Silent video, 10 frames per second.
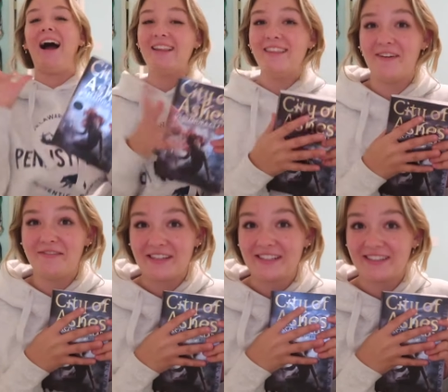I love
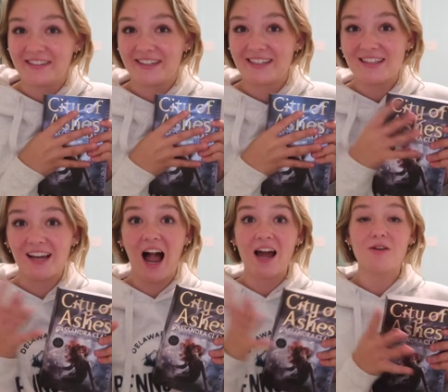this series.
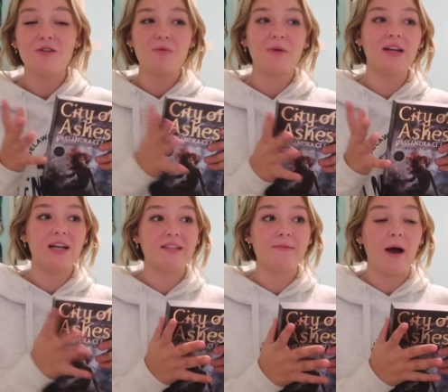Like, I don't know what it
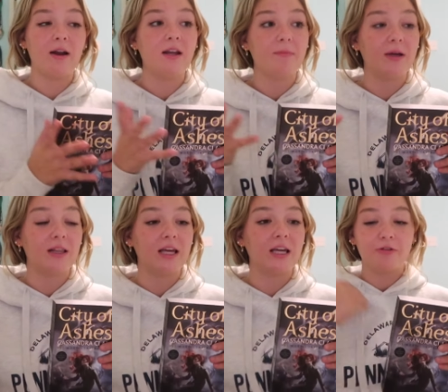is about it, but
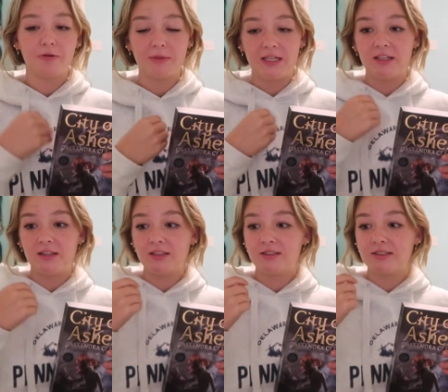like for me,
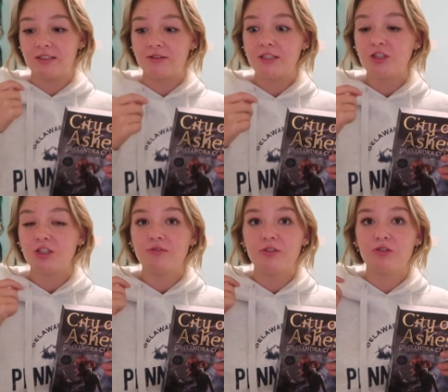this series
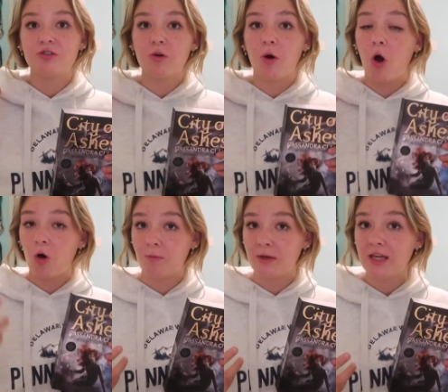just feels so
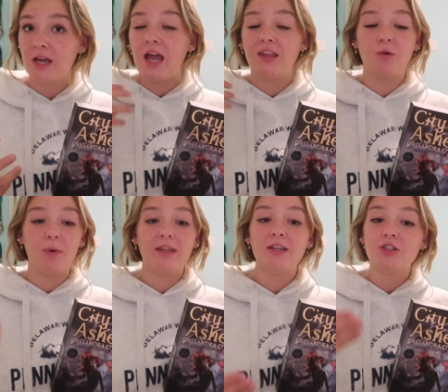homey. And the
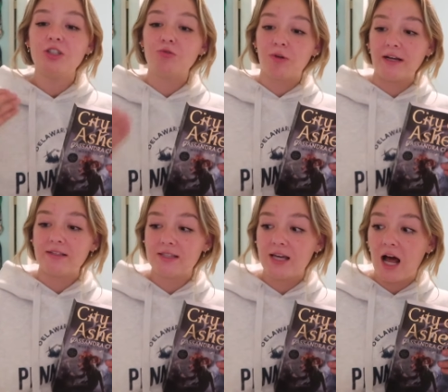way that she
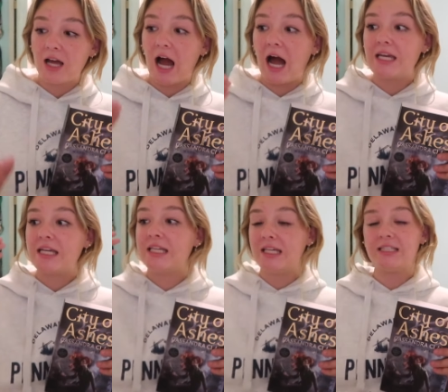writes it, I, I
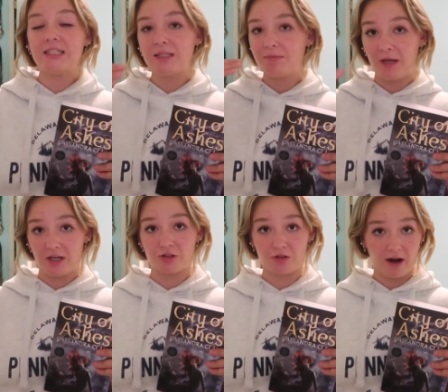can easily
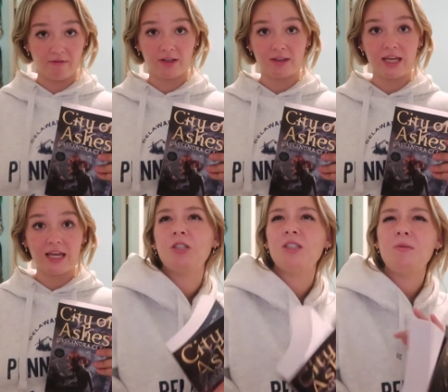picture everything.
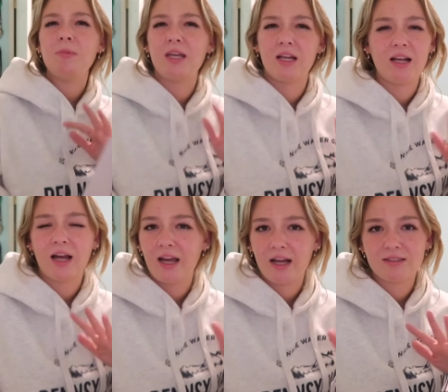Just in the beginning,
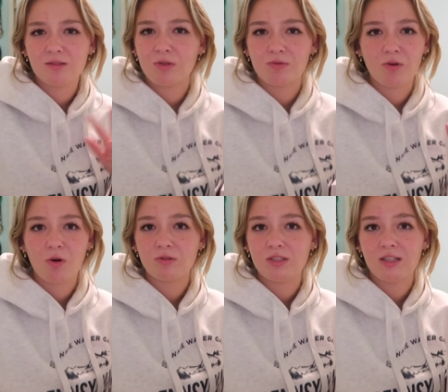I had some
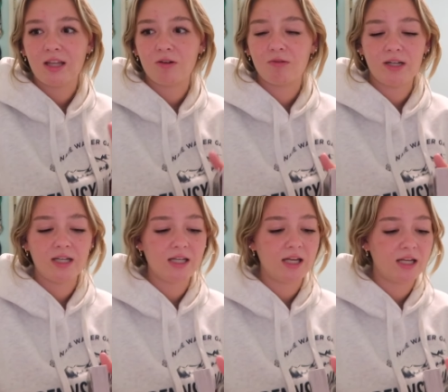difficulty like
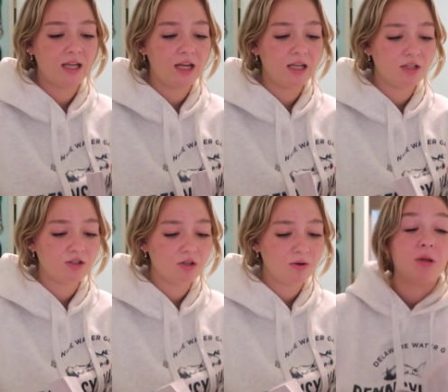reading and getting
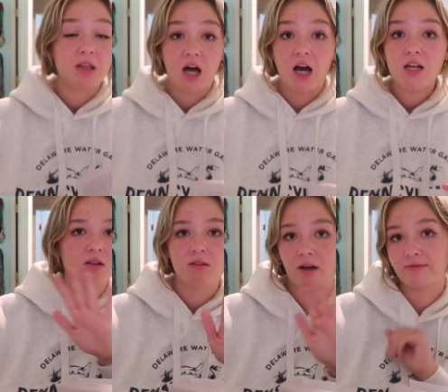into it. Plot,
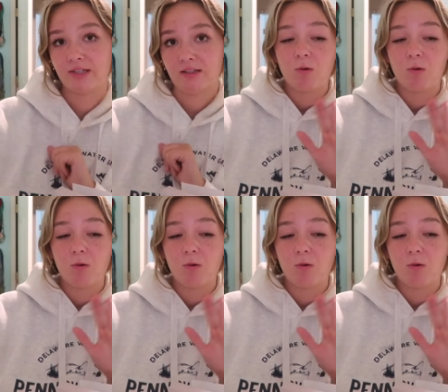loved it.